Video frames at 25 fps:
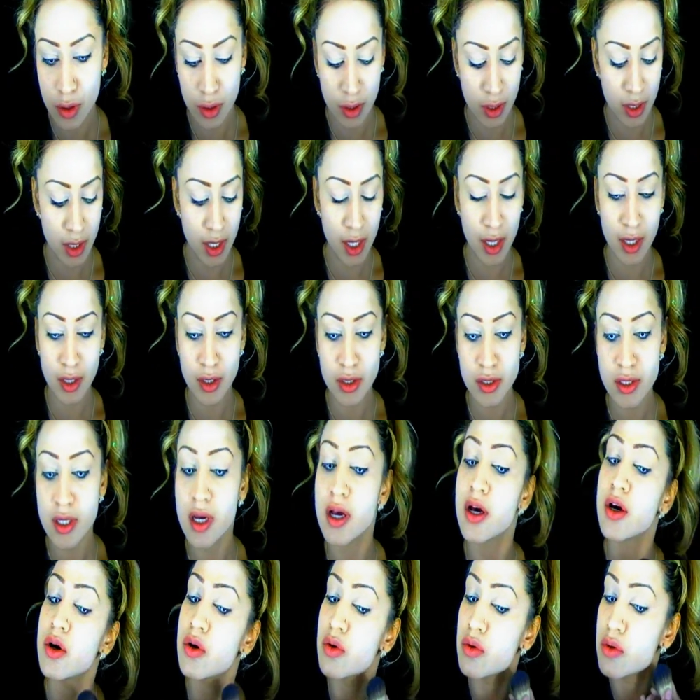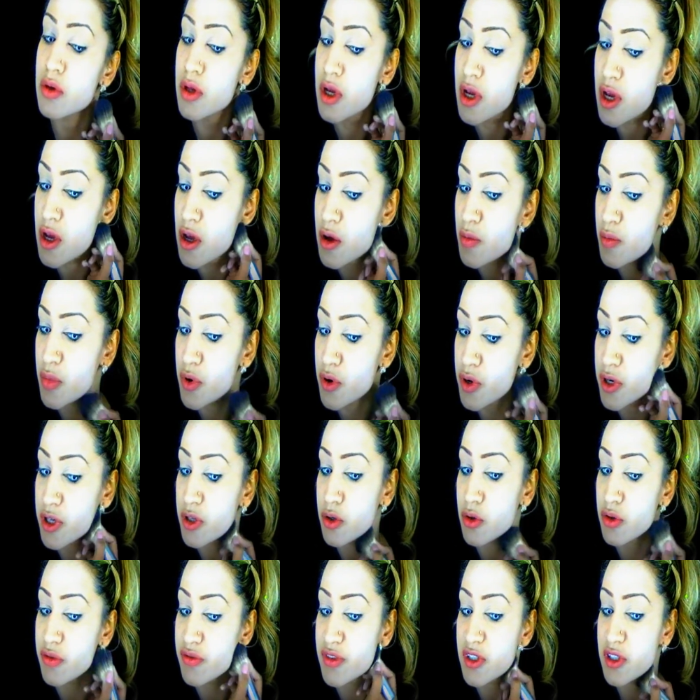Okay, because the whole point
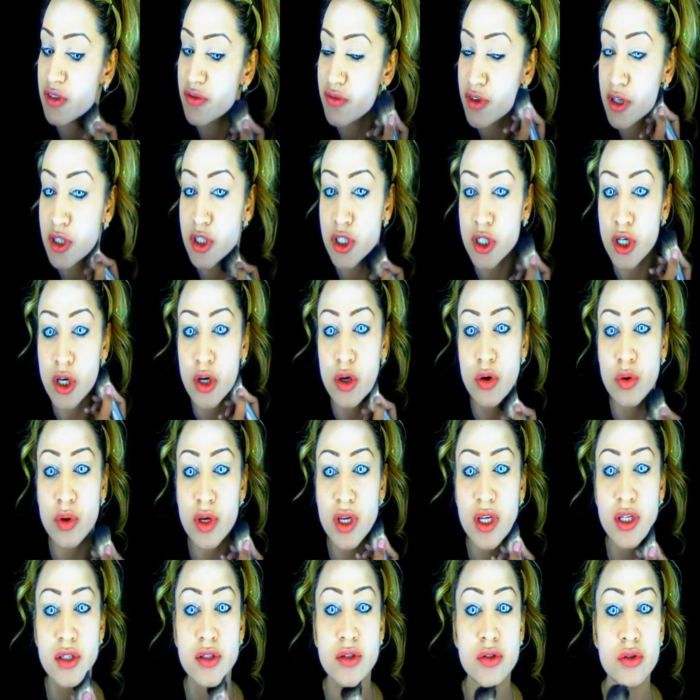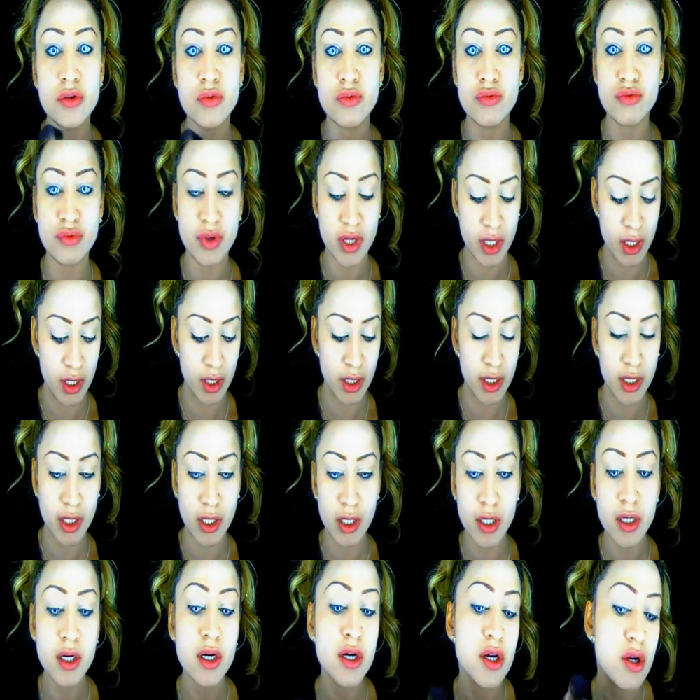of this video is to
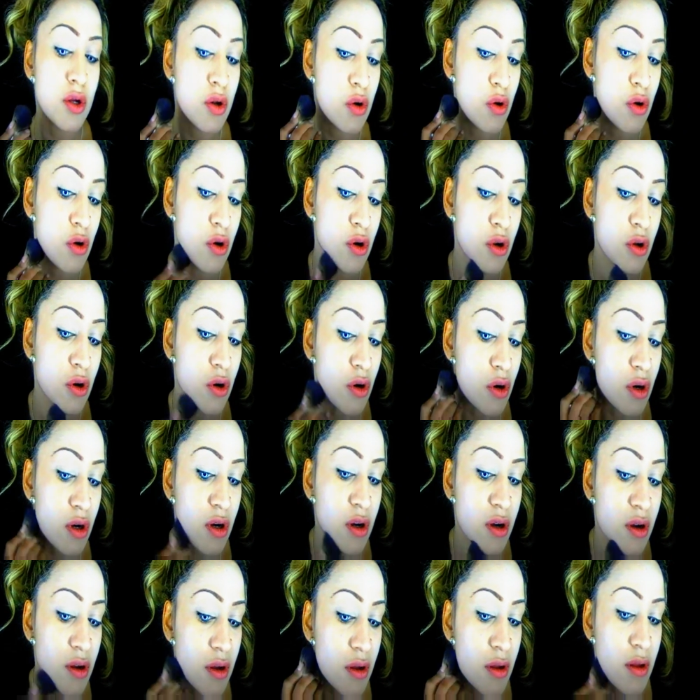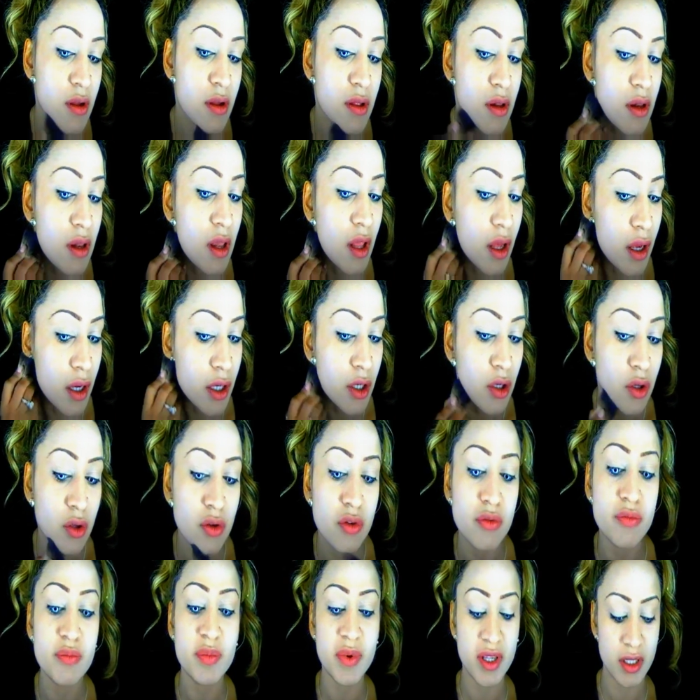really look like
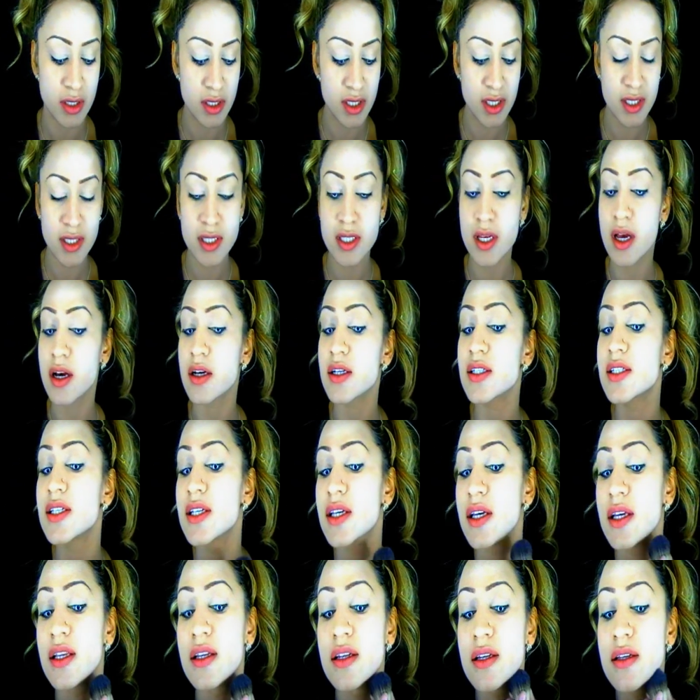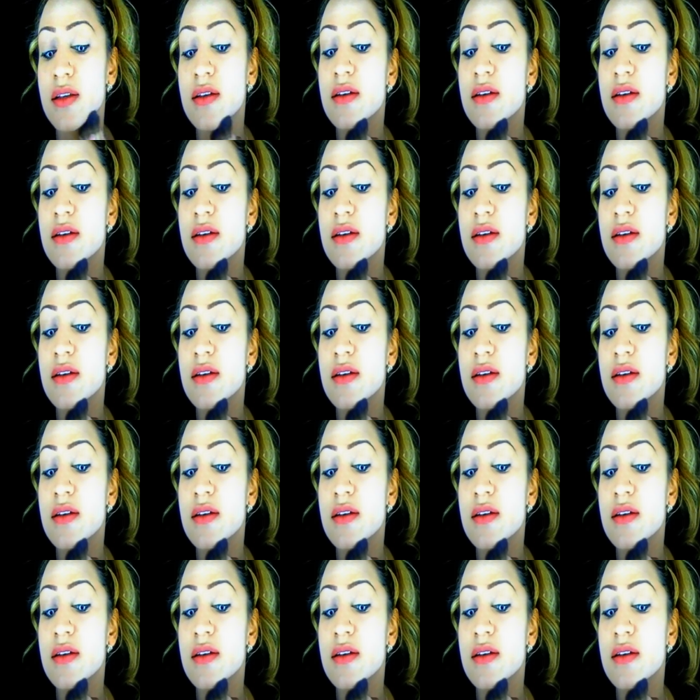you've been sucked in.